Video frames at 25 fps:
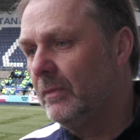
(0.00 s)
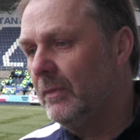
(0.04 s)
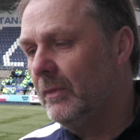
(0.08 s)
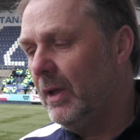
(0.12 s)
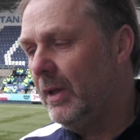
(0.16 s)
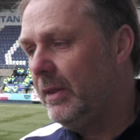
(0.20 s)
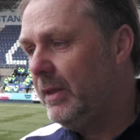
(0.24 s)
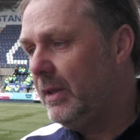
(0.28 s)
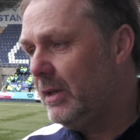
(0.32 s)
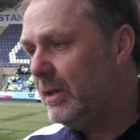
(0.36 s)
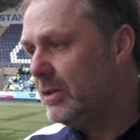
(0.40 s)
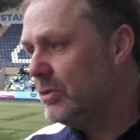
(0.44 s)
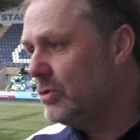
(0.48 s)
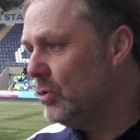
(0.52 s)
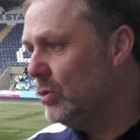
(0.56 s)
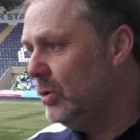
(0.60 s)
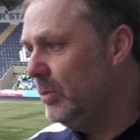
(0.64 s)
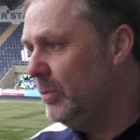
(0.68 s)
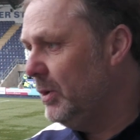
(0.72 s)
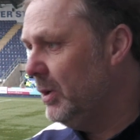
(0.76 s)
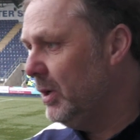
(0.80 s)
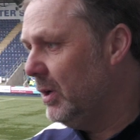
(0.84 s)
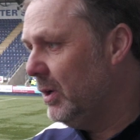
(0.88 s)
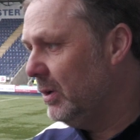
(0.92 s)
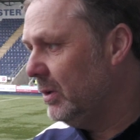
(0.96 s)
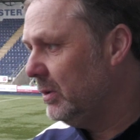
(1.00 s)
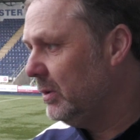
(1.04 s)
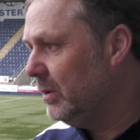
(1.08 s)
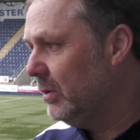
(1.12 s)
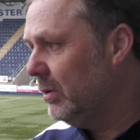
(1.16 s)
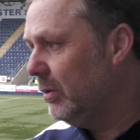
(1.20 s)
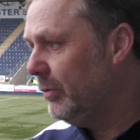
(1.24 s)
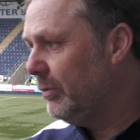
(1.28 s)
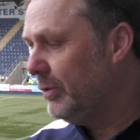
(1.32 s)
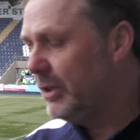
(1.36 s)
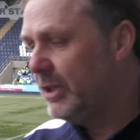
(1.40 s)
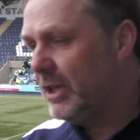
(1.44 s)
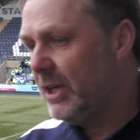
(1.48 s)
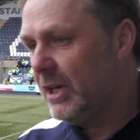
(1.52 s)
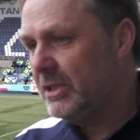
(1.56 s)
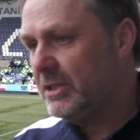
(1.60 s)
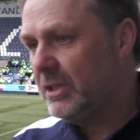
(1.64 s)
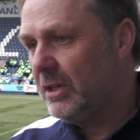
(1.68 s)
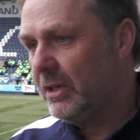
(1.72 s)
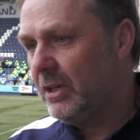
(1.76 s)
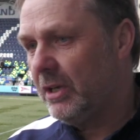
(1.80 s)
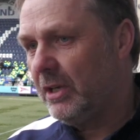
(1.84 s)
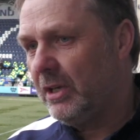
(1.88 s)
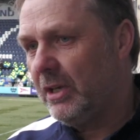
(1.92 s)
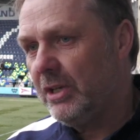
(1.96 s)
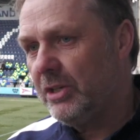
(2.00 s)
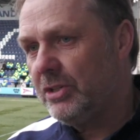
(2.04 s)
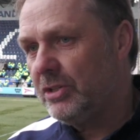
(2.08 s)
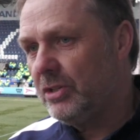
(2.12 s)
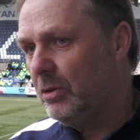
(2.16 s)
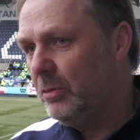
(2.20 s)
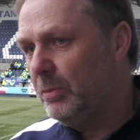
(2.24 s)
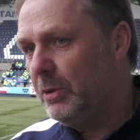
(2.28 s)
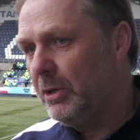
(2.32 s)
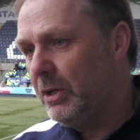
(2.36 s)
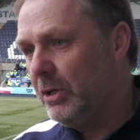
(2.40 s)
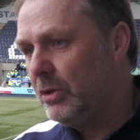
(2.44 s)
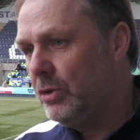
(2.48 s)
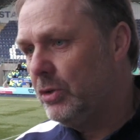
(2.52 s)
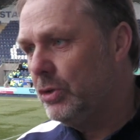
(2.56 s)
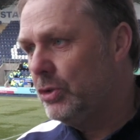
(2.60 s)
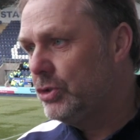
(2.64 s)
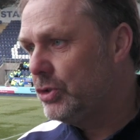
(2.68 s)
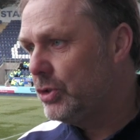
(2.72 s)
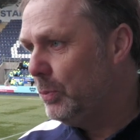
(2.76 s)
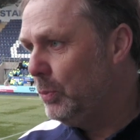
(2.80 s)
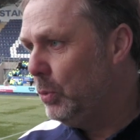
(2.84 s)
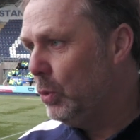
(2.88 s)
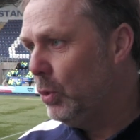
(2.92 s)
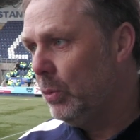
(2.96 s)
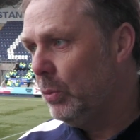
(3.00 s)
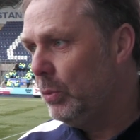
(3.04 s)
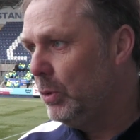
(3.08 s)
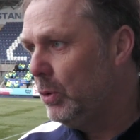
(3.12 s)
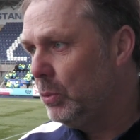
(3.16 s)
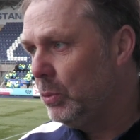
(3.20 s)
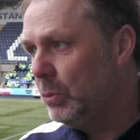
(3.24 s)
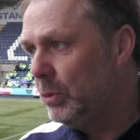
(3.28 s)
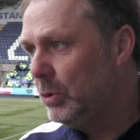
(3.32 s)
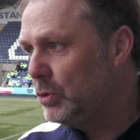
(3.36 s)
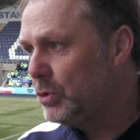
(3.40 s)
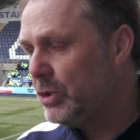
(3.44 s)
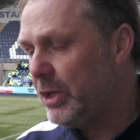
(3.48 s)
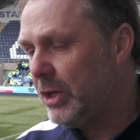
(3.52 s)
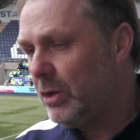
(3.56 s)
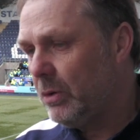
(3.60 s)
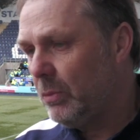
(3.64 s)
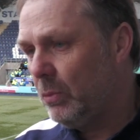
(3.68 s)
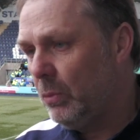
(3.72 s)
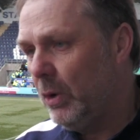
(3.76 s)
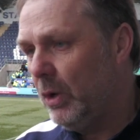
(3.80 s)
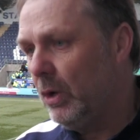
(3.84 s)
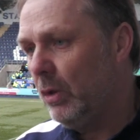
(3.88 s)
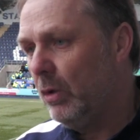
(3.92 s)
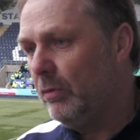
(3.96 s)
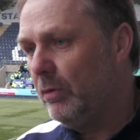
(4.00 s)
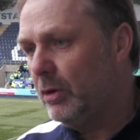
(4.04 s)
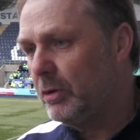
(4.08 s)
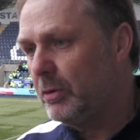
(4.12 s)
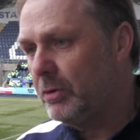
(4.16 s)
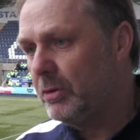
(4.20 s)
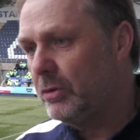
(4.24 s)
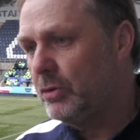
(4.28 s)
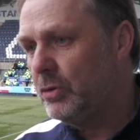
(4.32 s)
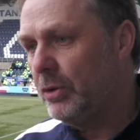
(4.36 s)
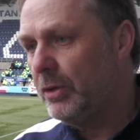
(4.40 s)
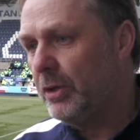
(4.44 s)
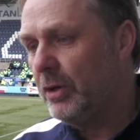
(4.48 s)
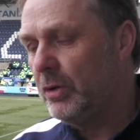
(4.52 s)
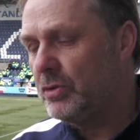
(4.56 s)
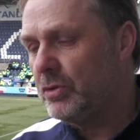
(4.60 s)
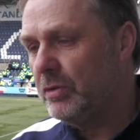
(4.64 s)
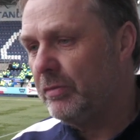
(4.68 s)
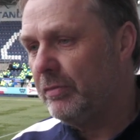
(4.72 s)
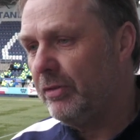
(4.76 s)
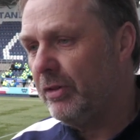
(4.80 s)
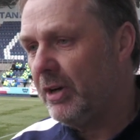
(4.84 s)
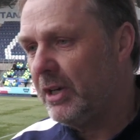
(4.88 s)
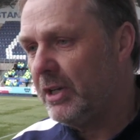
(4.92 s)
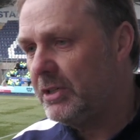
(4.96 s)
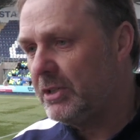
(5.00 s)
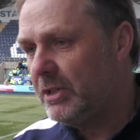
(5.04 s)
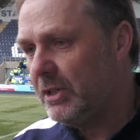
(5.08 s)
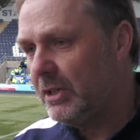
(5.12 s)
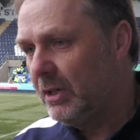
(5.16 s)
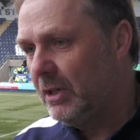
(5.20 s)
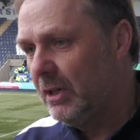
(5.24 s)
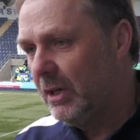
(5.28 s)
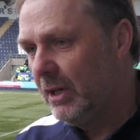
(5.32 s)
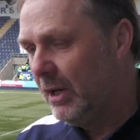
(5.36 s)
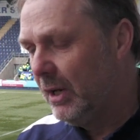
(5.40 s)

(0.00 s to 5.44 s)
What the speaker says: I think it's going to be a fantastic occasion. There'll be a huge support. We'll take well over 2,000 fans there.